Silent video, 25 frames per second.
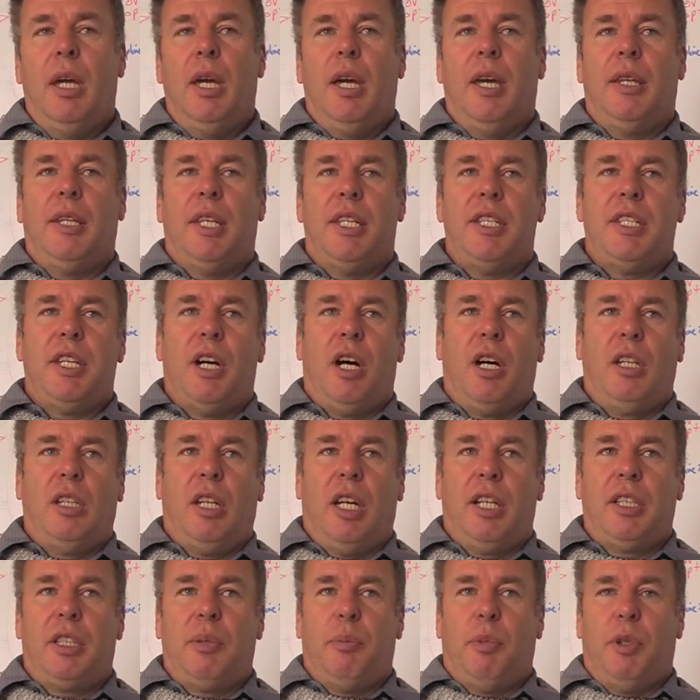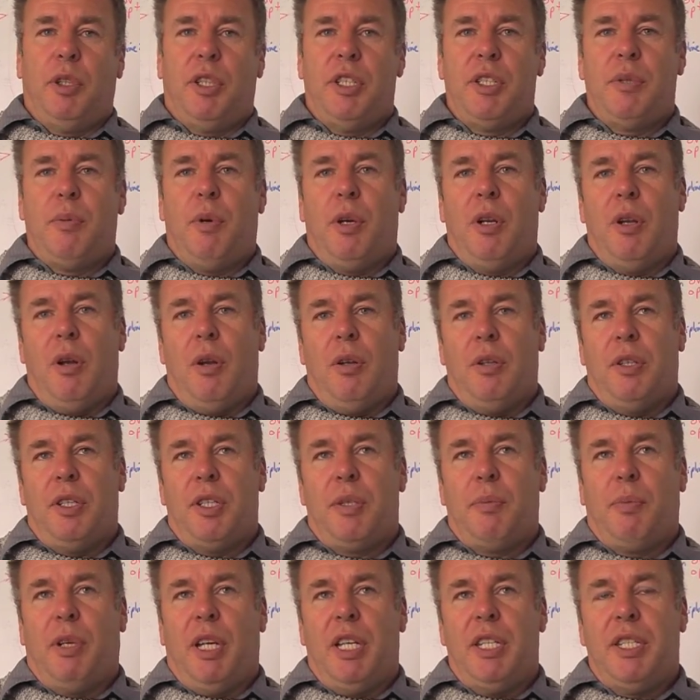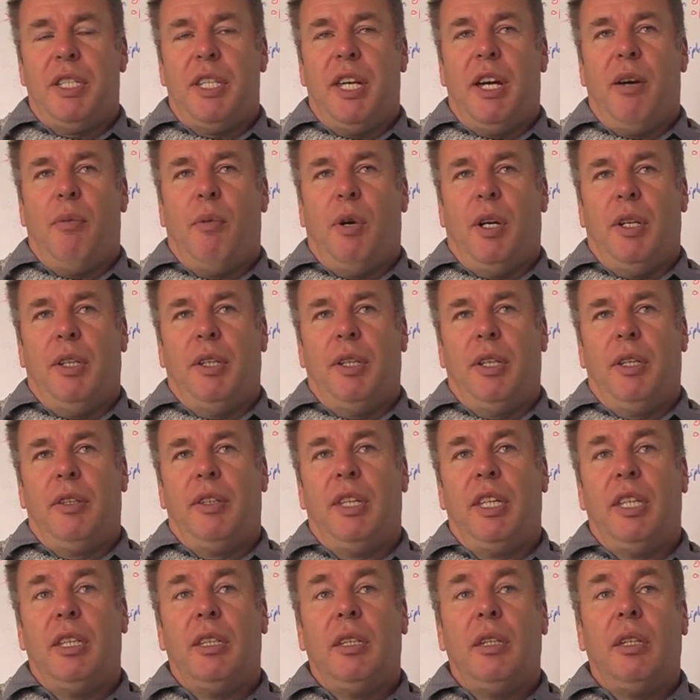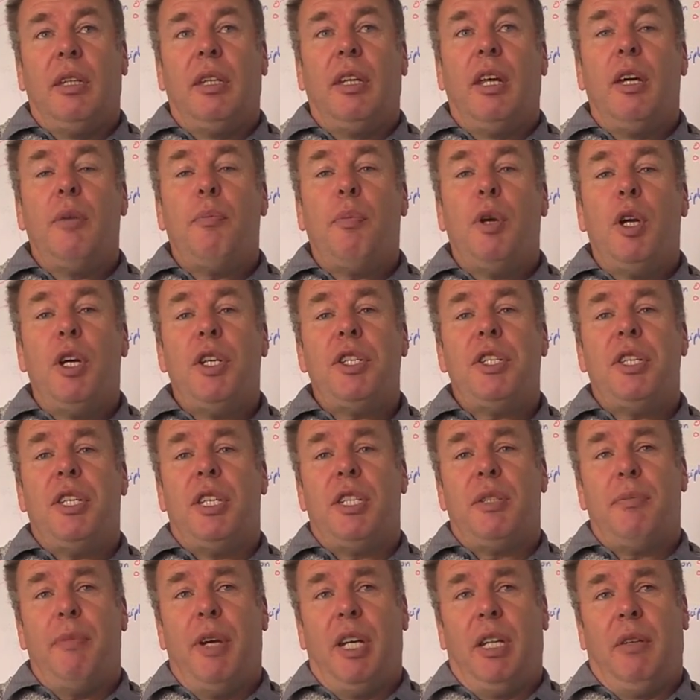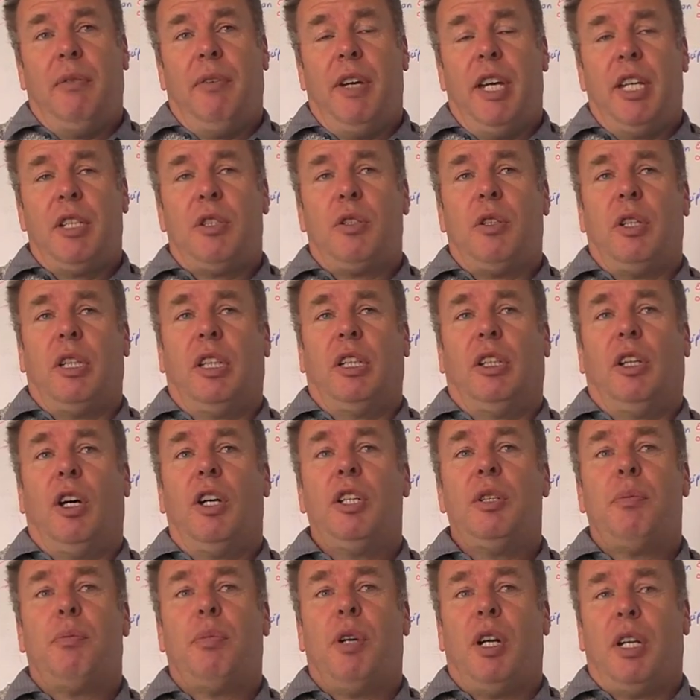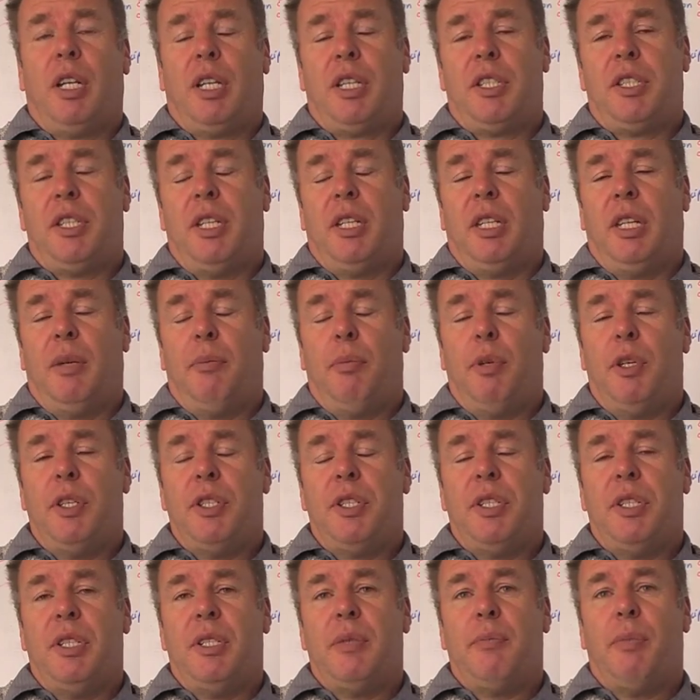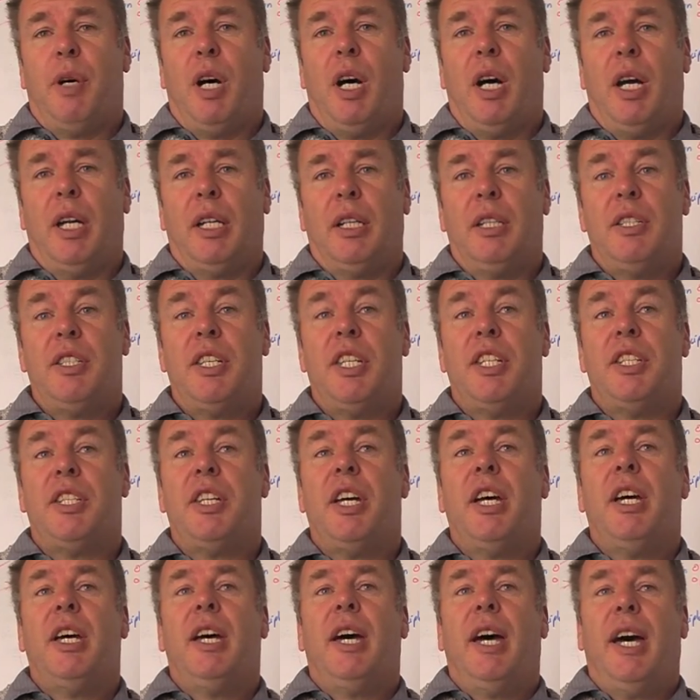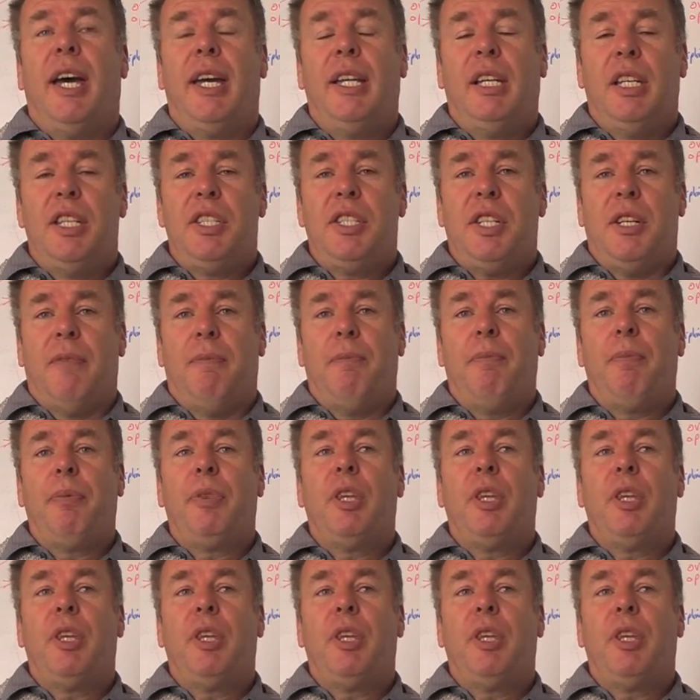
and they say, I'd like to put this one on, displace that one, then the person that's manufacturing a lot of products that that person is buying says, hey, listen,